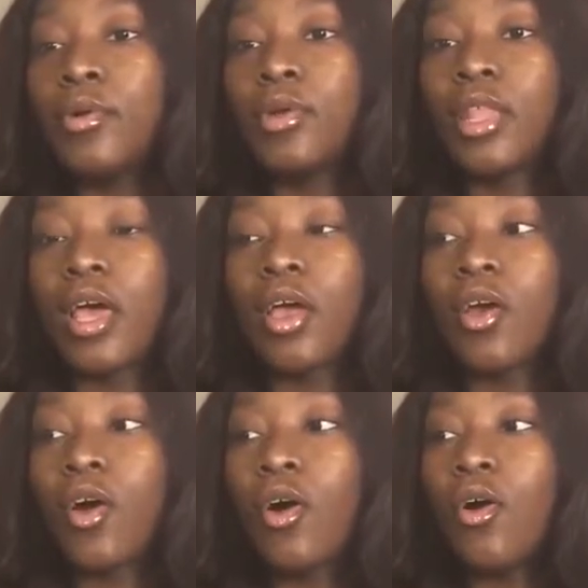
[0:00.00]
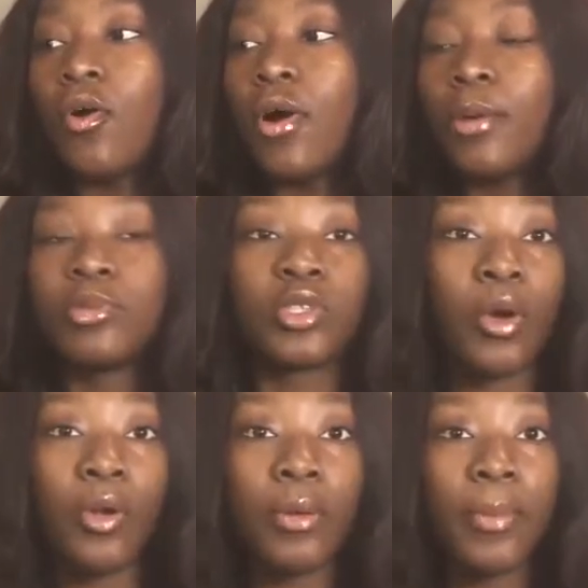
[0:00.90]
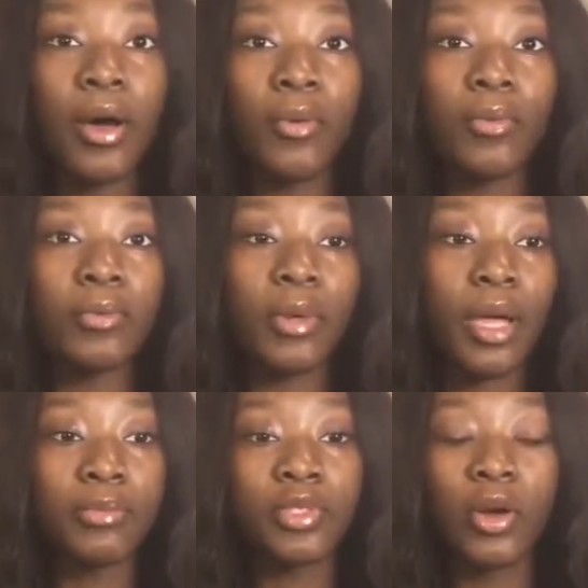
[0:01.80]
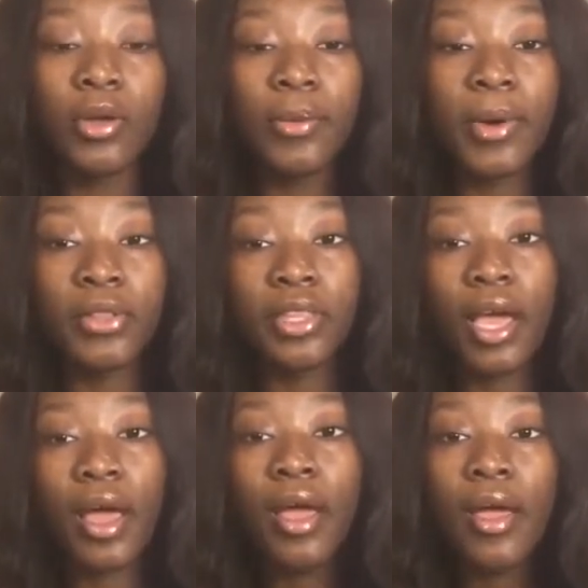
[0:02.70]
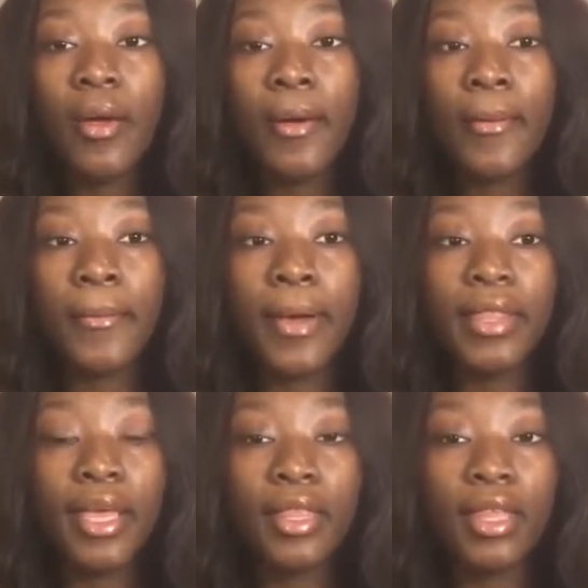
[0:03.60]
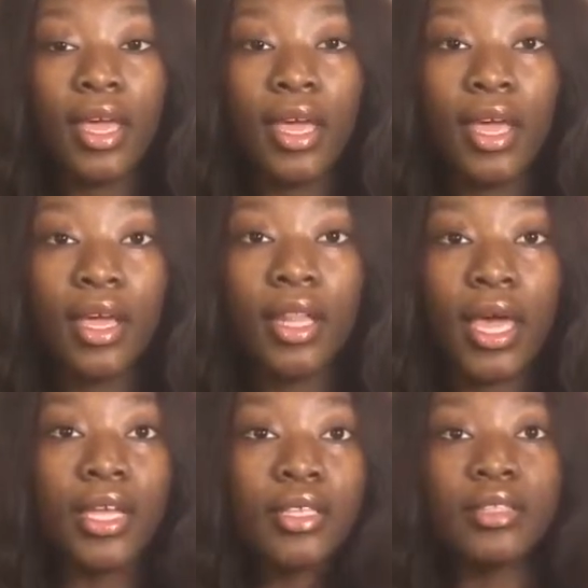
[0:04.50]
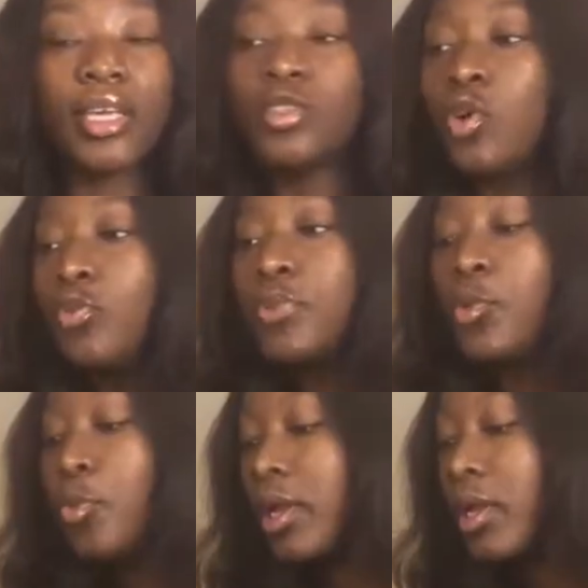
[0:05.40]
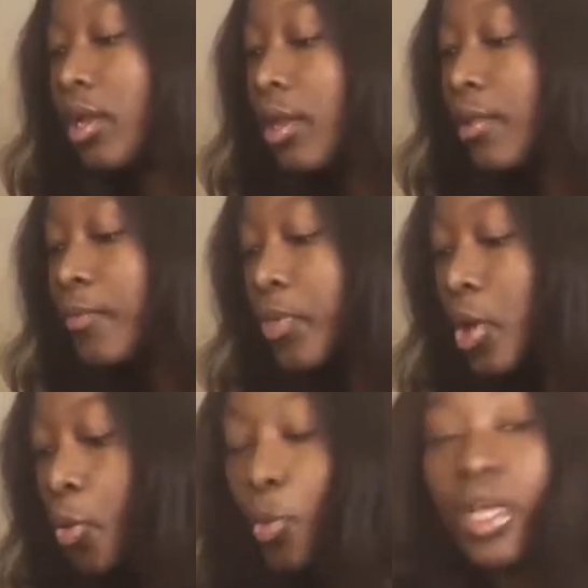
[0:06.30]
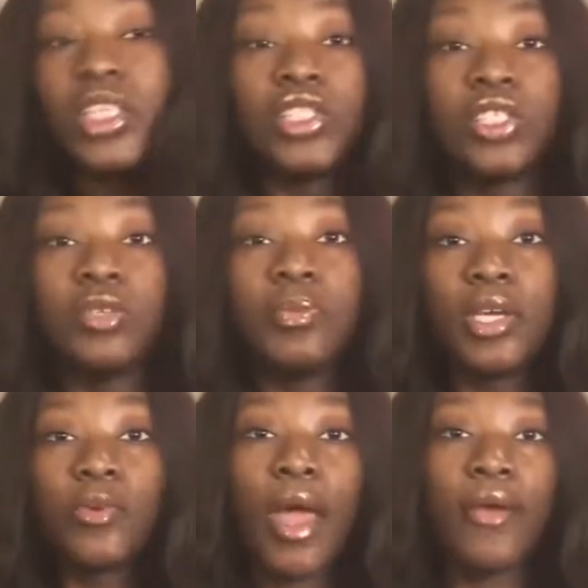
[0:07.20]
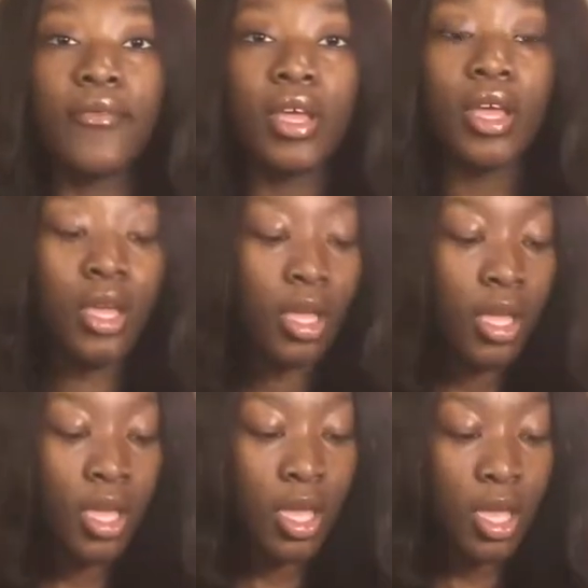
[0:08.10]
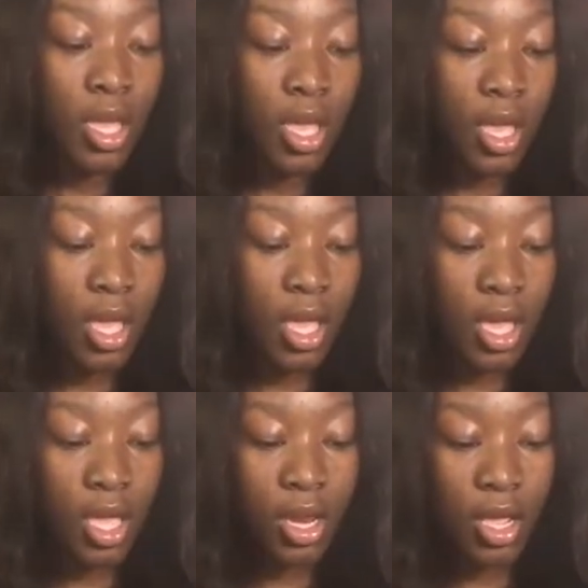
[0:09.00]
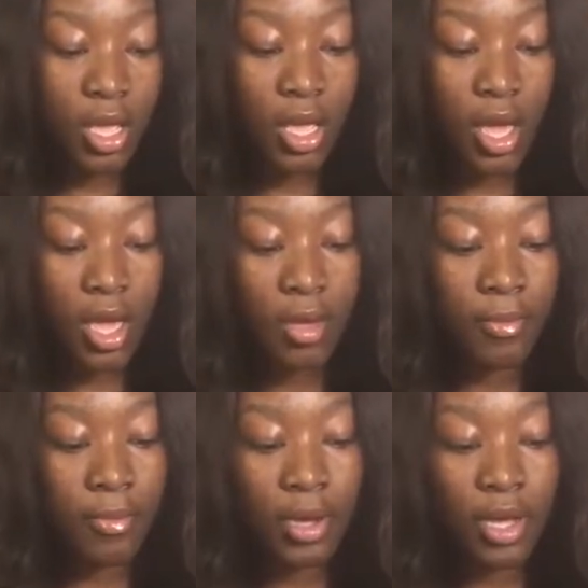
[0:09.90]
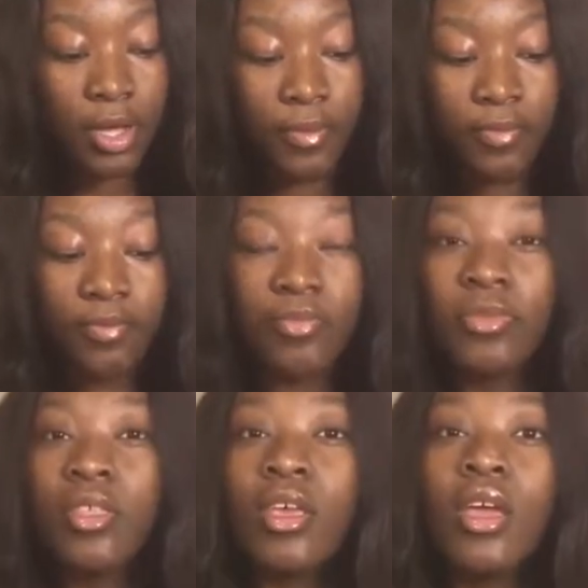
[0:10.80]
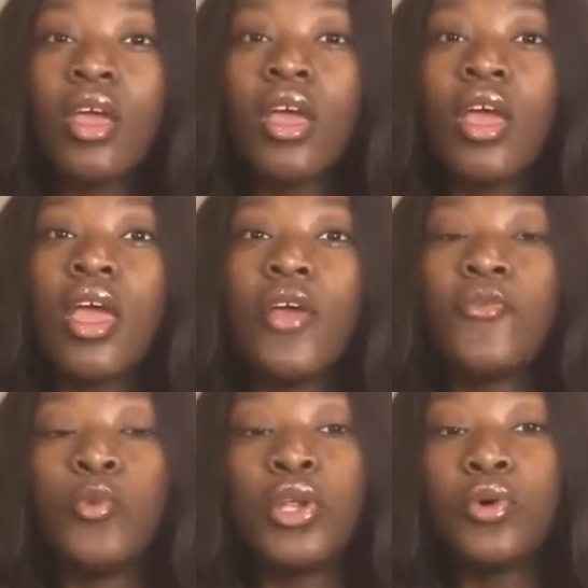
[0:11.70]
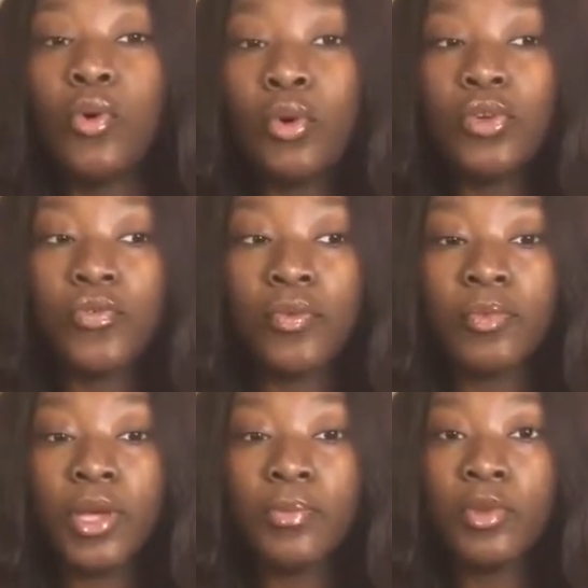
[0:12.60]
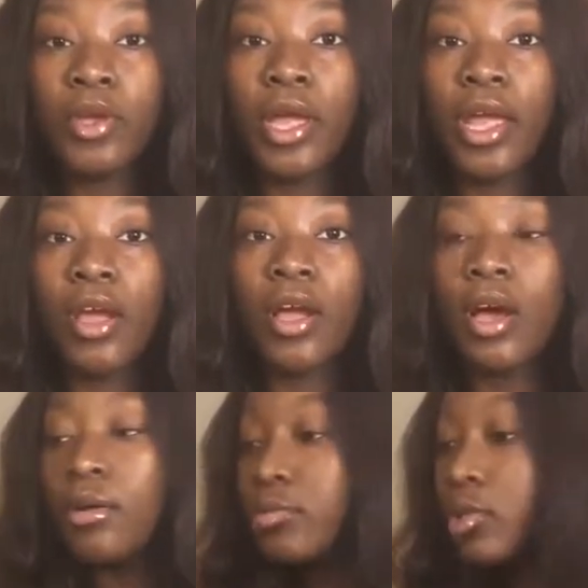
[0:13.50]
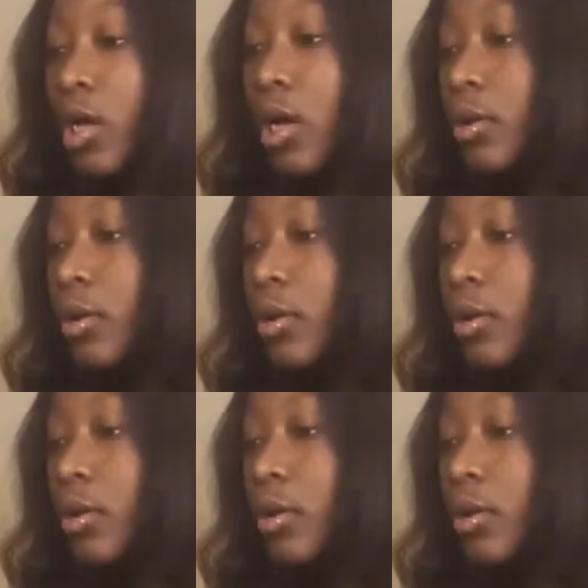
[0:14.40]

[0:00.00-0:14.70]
they were like, oh, I'm sorry about that. And then they told me when it should be arriving, and it came. But if when you order from them, your hair comes